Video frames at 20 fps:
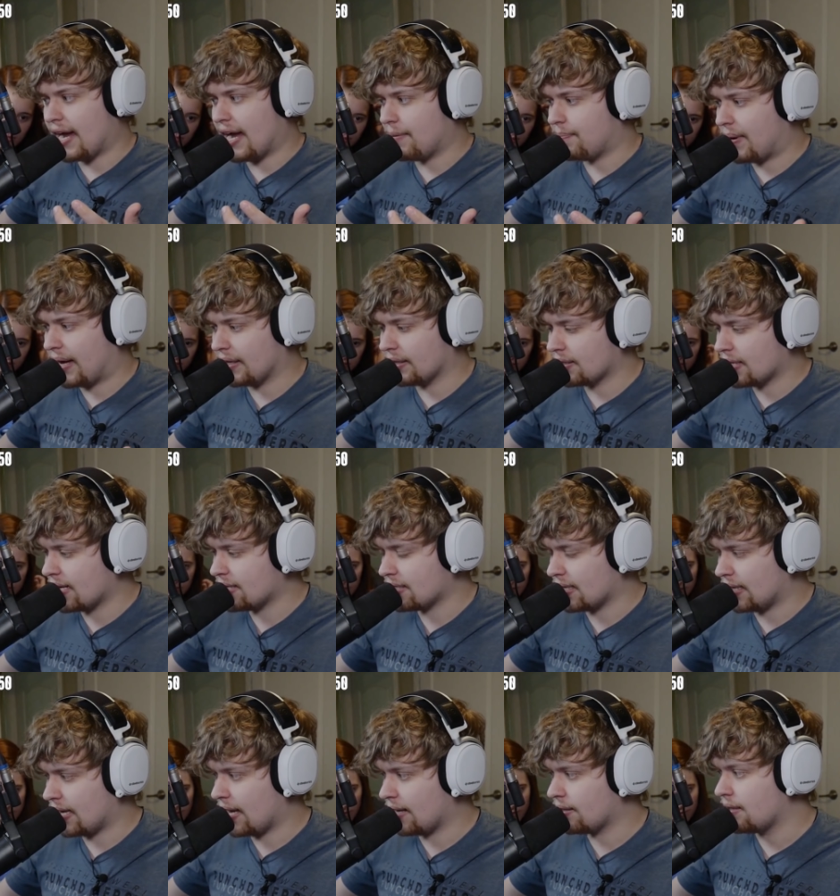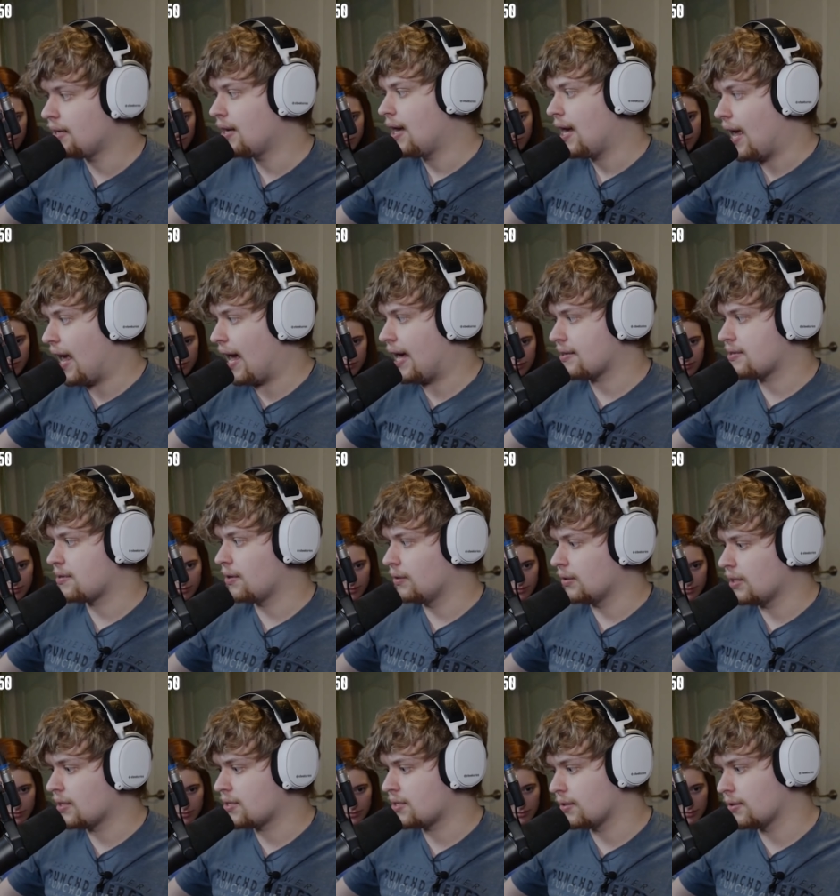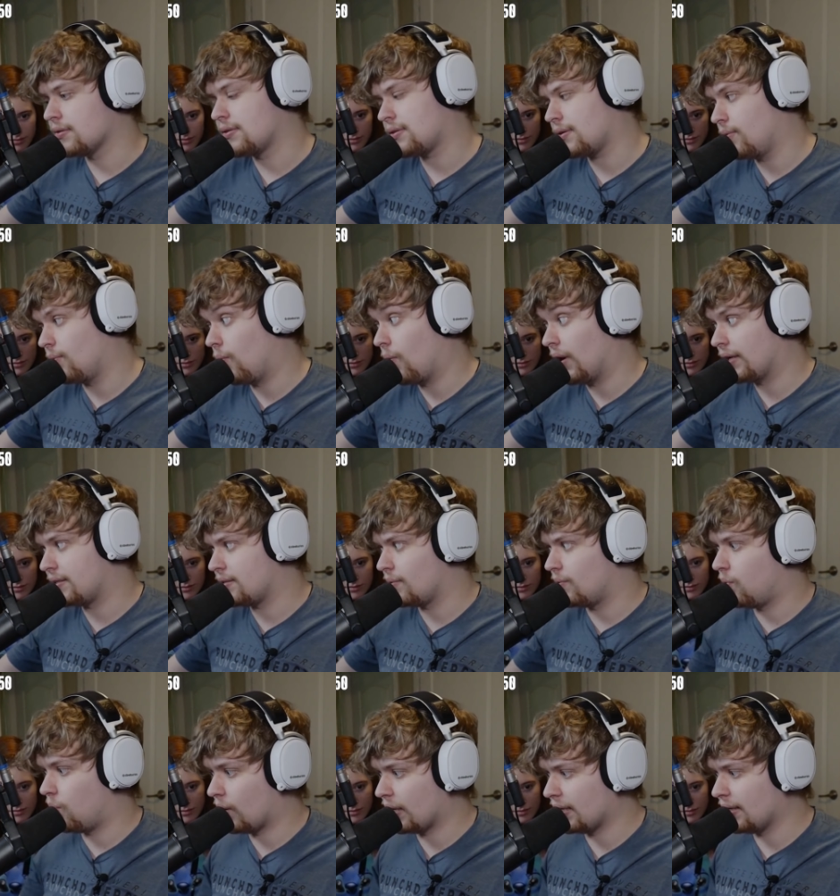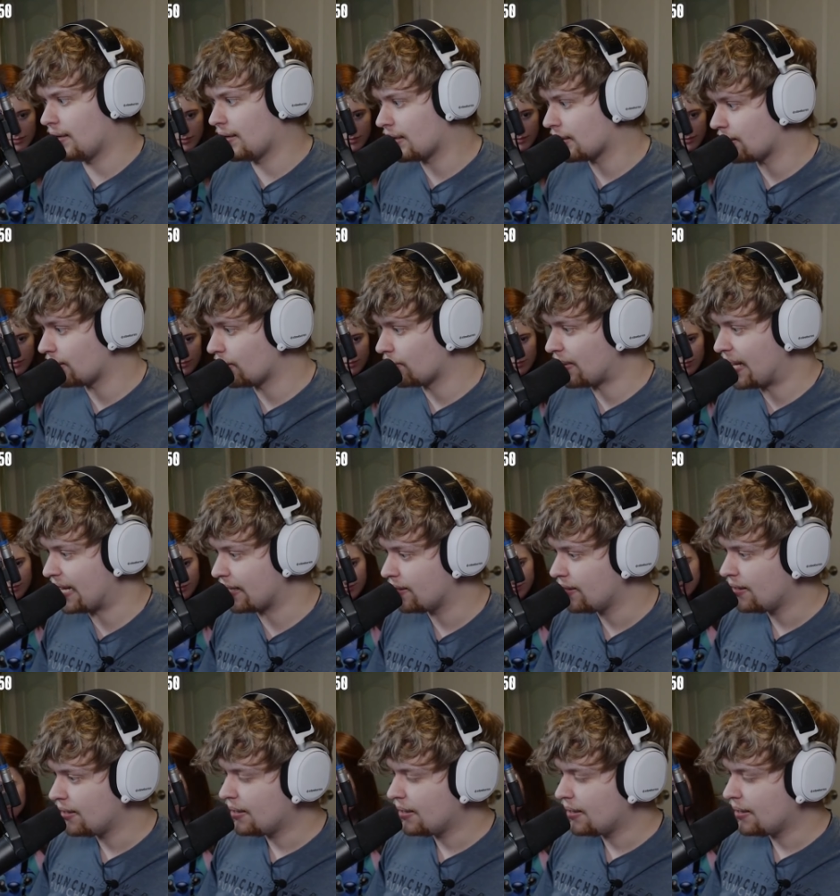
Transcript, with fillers: I apologize again. Asshole issues. What what are you gonna do, man?